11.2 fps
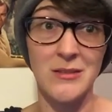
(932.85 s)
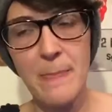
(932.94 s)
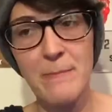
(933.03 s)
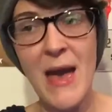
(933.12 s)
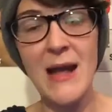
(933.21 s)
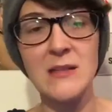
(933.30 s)

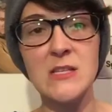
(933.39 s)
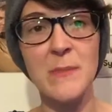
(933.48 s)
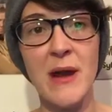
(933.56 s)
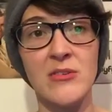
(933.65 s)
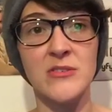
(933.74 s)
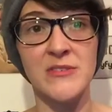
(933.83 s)
Back in the
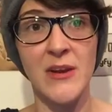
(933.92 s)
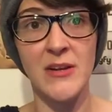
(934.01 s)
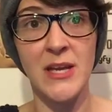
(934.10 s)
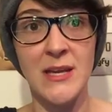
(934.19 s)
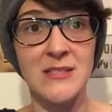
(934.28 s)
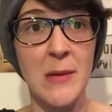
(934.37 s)
spiral
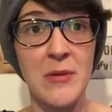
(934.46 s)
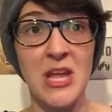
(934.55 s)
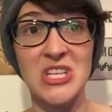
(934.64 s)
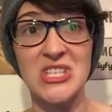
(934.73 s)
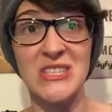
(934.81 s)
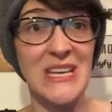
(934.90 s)
staircase, 7A
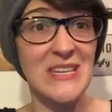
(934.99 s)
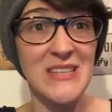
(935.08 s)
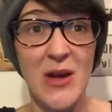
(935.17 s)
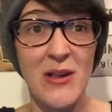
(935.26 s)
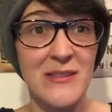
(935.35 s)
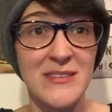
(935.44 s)
just lays
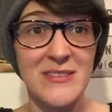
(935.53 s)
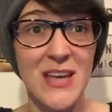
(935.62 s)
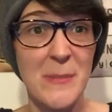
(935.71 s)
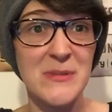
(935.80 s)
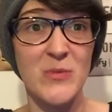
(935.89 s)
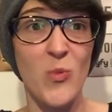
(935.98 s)
down on the steps,